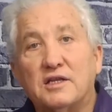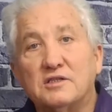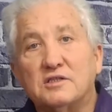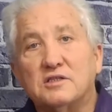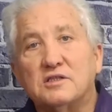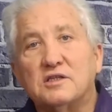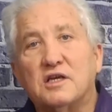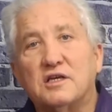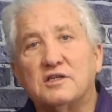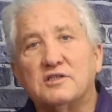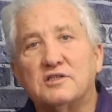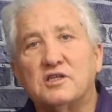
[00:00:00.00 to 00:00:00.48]
is,
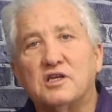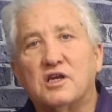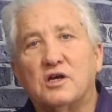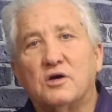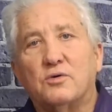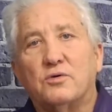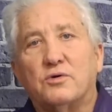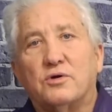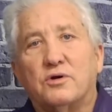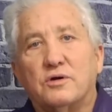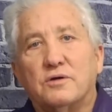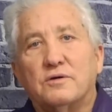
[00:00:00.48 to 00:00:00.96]
is the
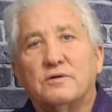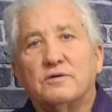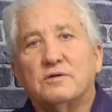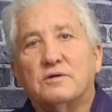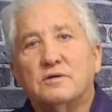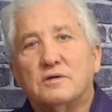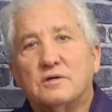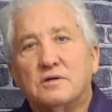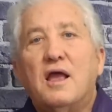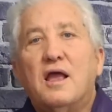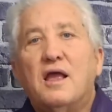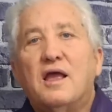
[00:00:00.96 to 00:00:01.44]
owner.
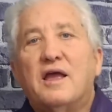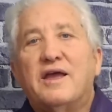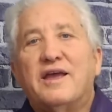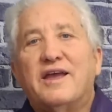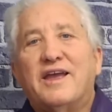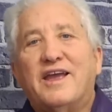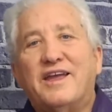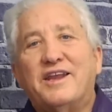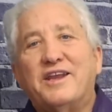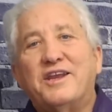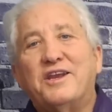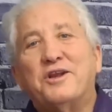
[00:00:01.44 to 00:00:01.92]

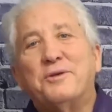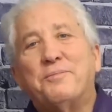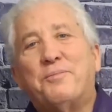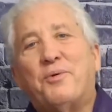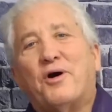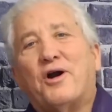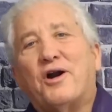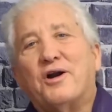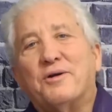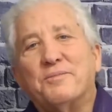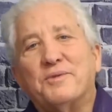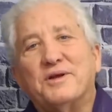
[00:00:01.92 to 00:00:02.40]
Any
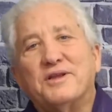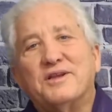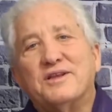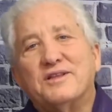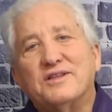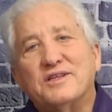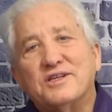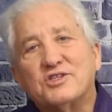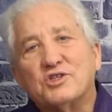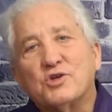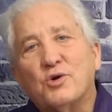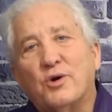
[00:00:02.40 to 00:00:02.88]
department
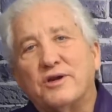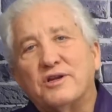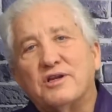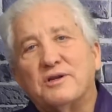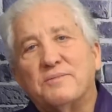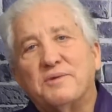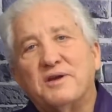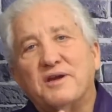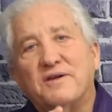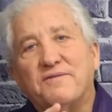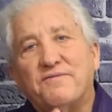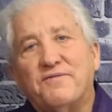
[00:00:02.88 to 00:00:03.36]
that's going to
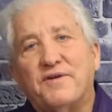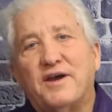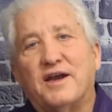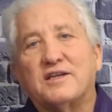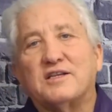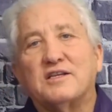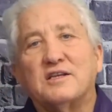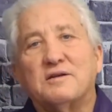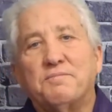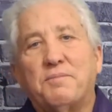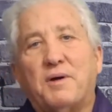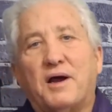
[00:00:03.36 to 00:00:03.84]
be
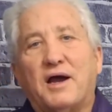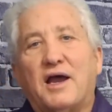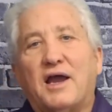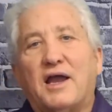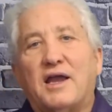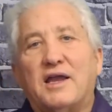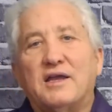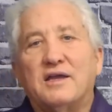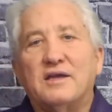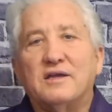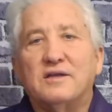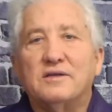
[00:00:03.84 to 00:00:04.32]
affected
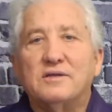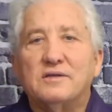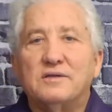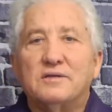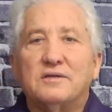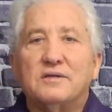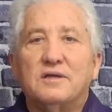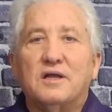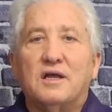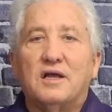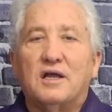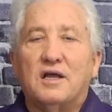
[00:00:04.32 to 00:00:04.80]
by
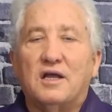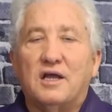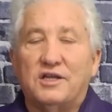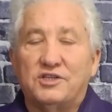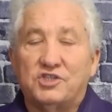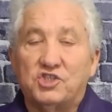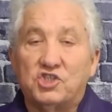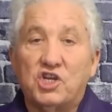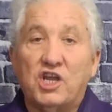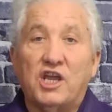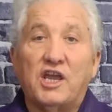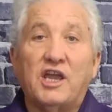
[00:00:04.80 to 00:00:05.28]
a
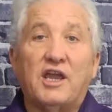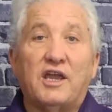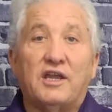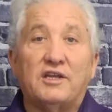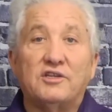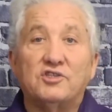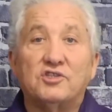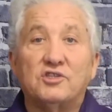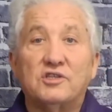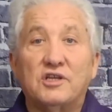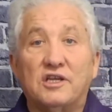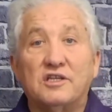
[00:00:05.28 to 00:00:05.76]

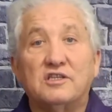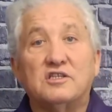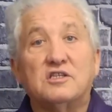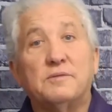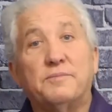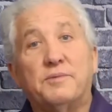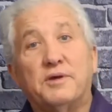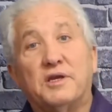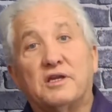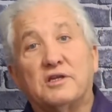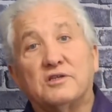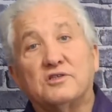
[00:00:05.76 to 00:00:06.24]
change needs to
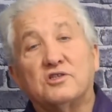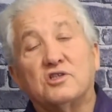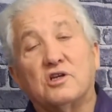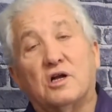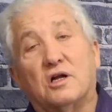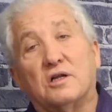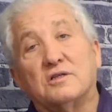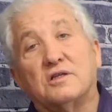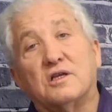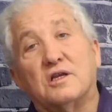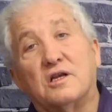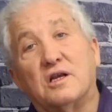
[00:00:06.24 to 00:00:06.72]
be
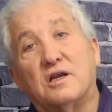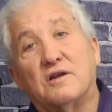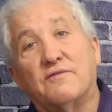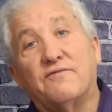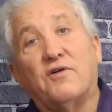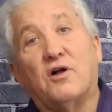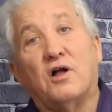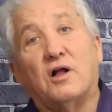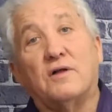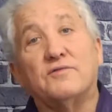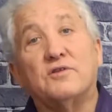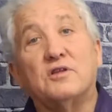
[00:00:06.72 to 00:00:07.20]
consulted and
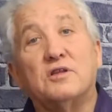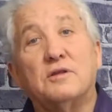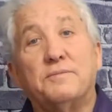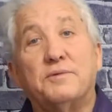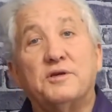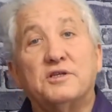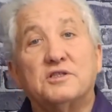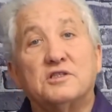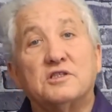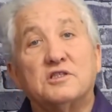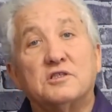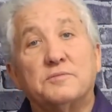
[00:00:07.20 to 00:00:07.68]
involved in the
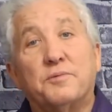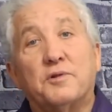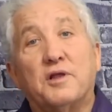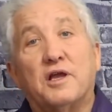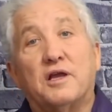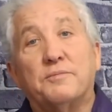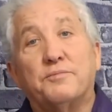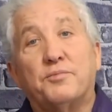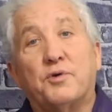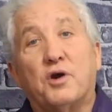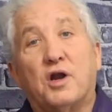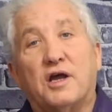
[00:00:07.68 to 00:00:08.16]
business
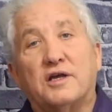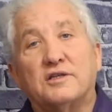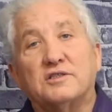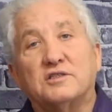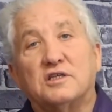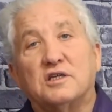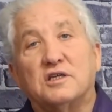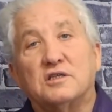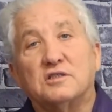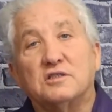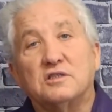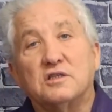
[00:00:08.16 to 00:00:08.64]
plan
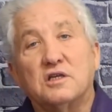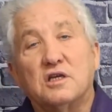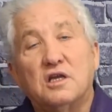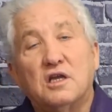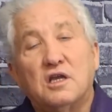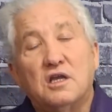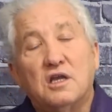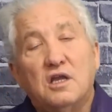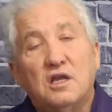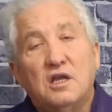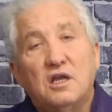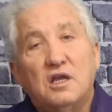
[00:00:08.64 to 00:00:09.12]
process.
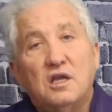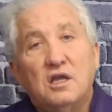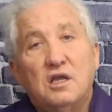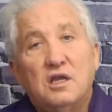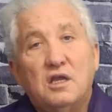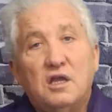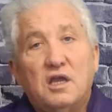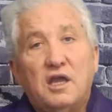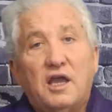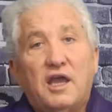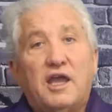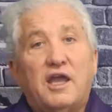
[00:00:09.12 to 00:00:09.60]

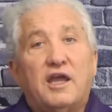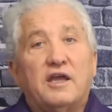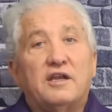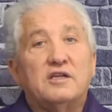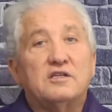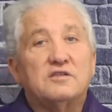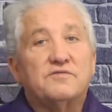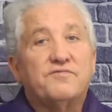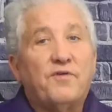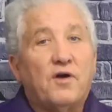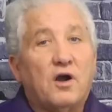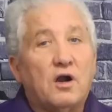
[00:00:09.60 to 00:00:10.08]
And
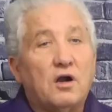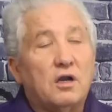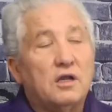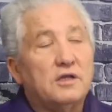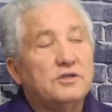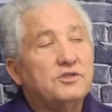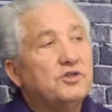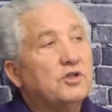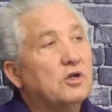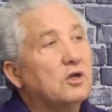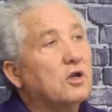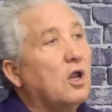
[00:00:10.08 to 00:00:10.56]
as far
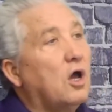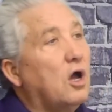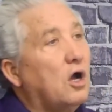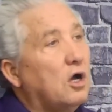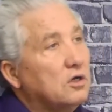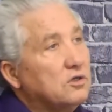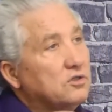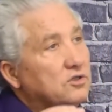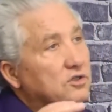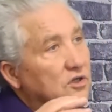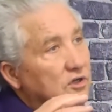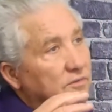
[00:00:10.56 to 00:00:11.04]
as your
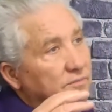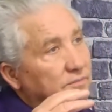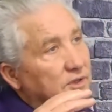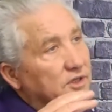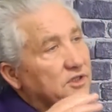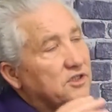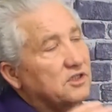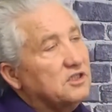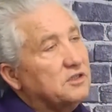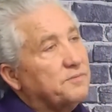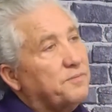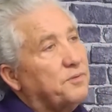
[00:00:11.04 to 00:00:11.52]
long-term
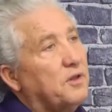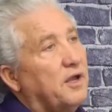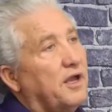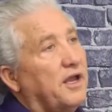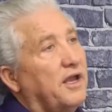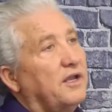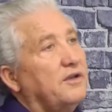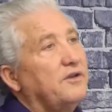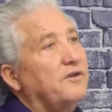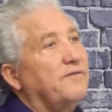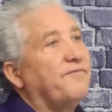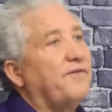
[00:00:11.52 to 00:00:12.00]
business
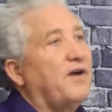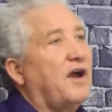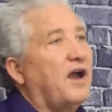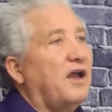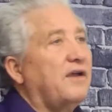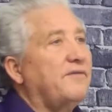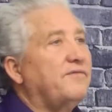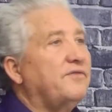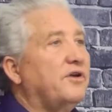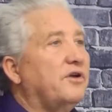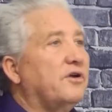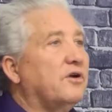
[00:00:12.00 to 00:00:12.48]
plan, your
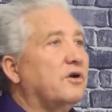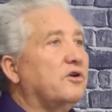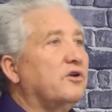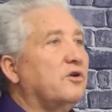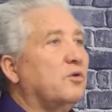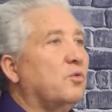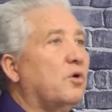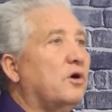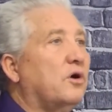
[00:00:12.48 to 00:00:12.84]
five-year, your